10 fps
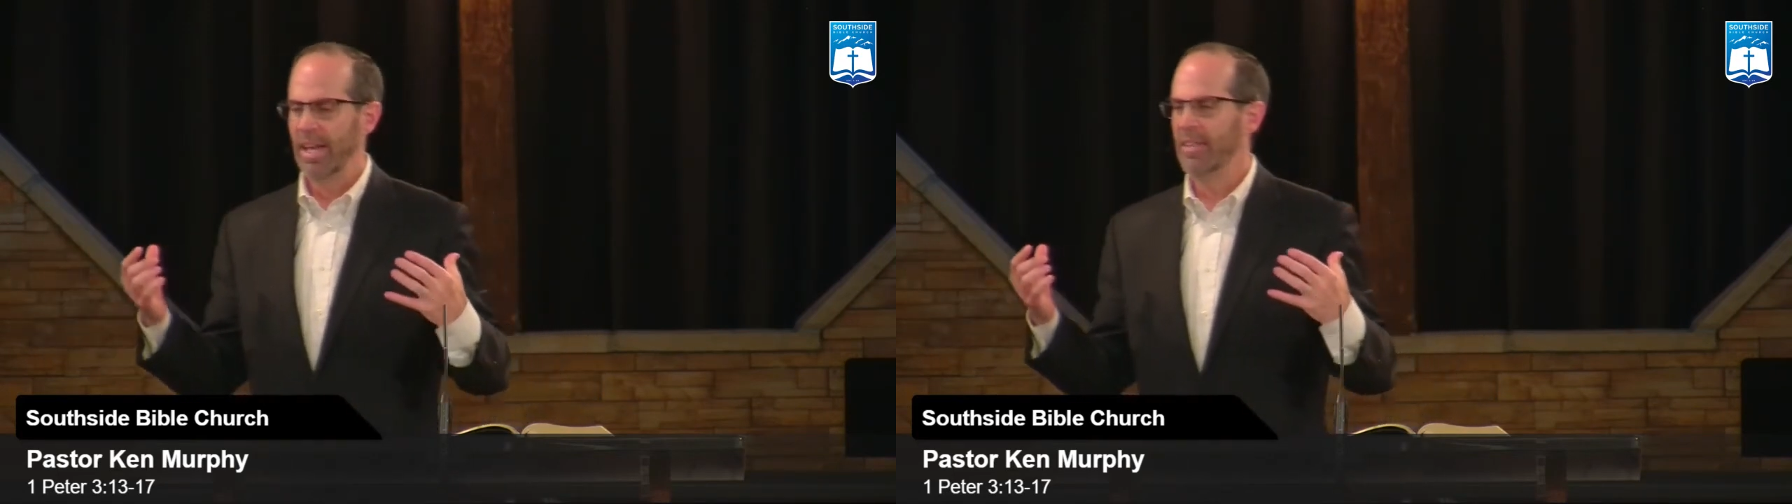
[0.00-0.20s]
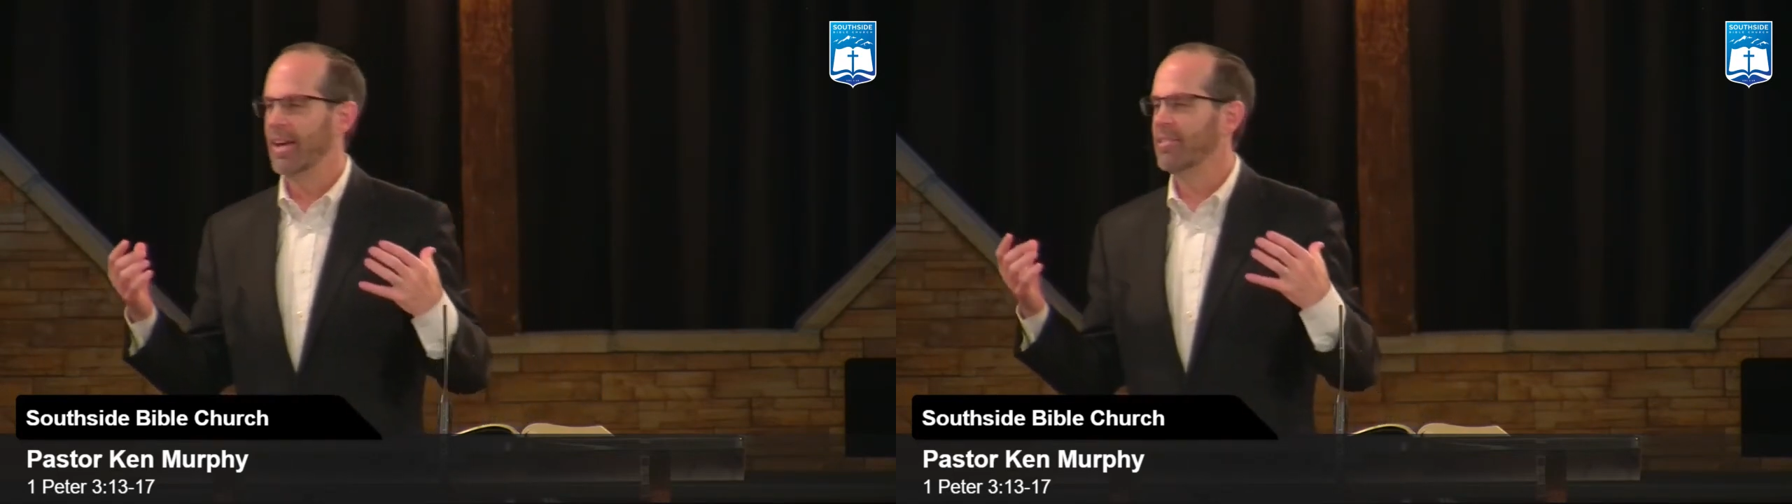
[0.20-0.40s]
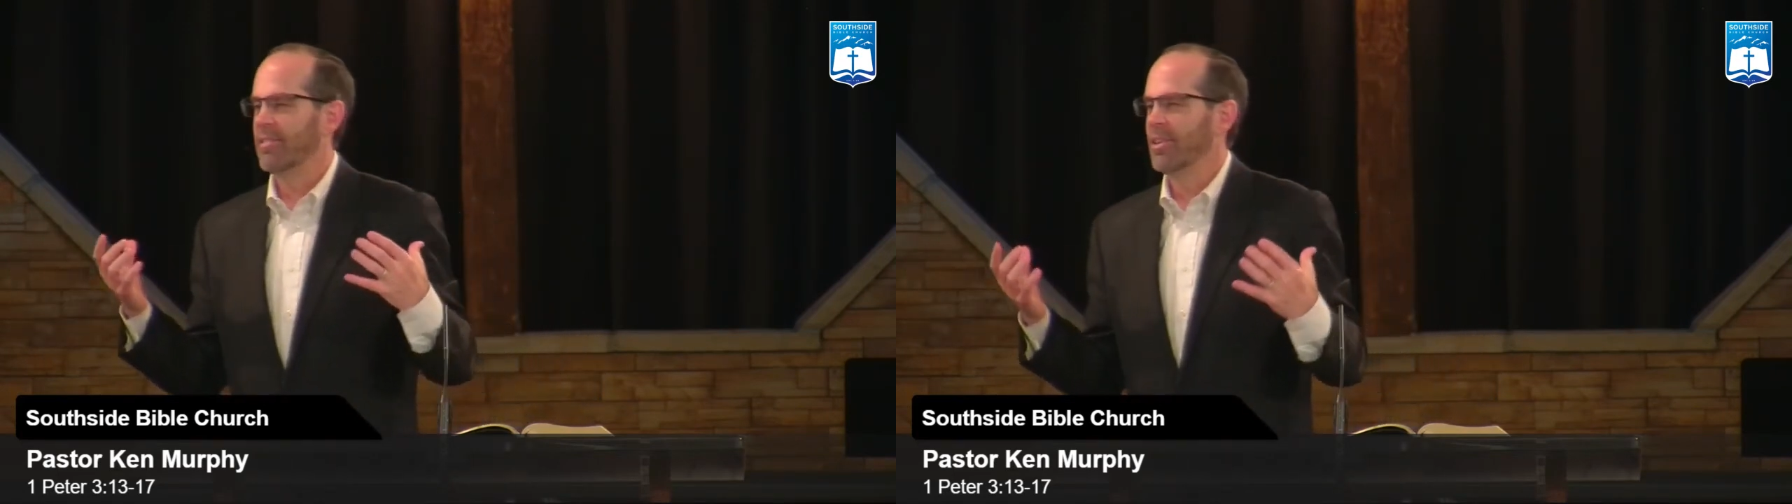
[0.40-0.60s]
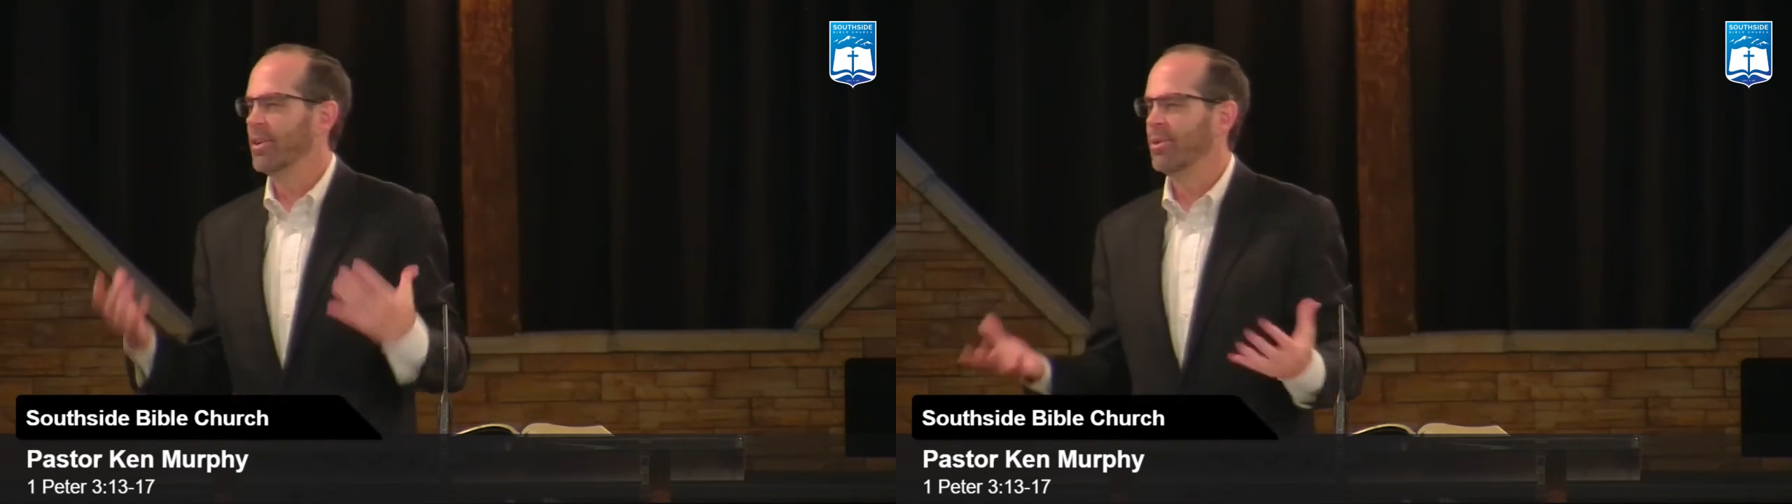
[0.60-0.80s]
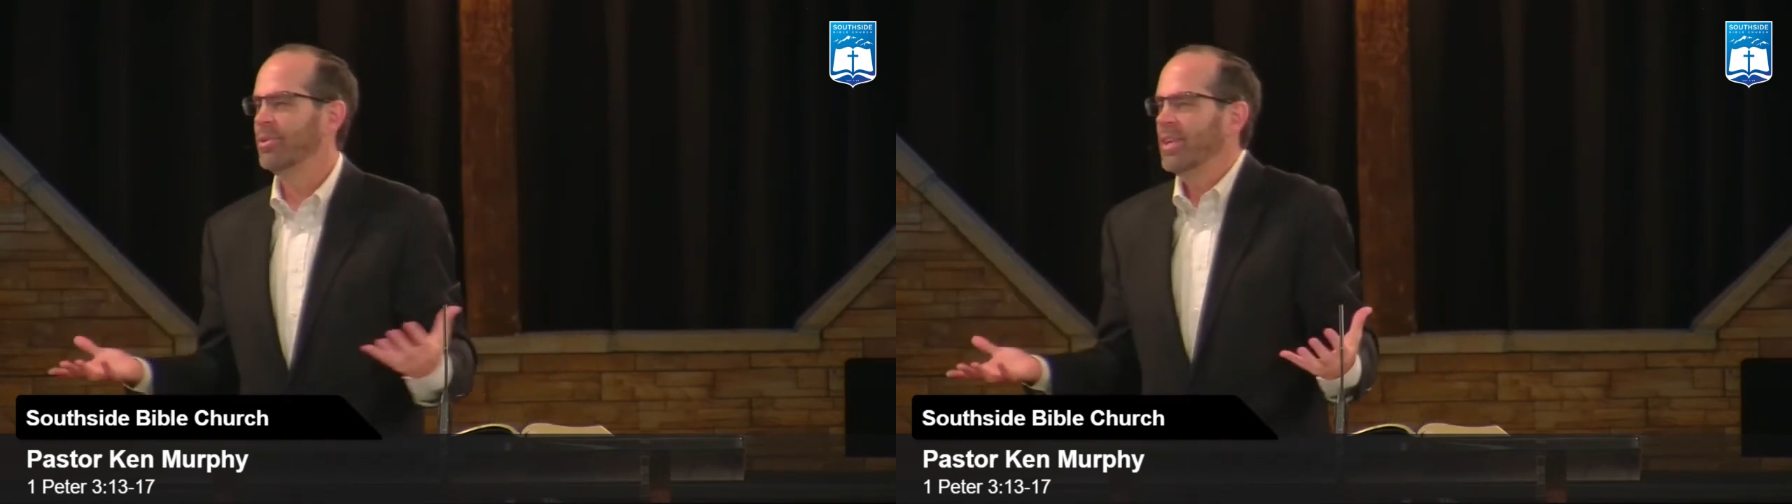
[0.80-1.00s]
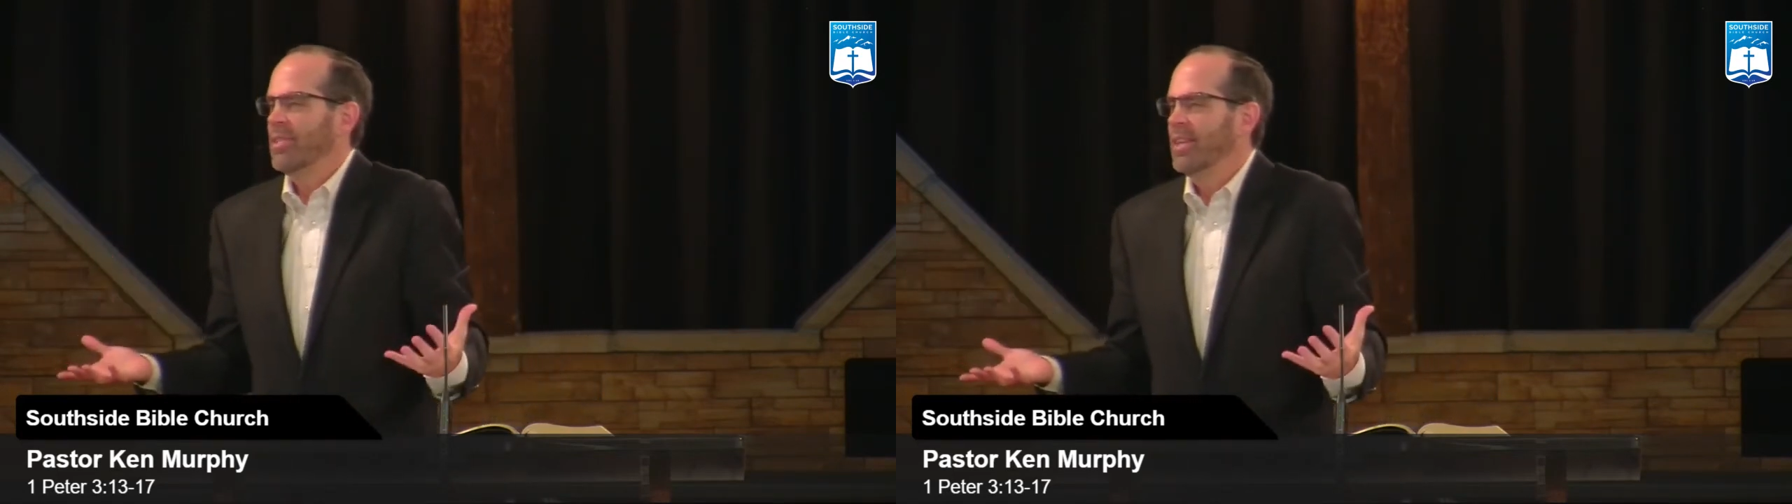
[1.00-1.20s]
and that's the only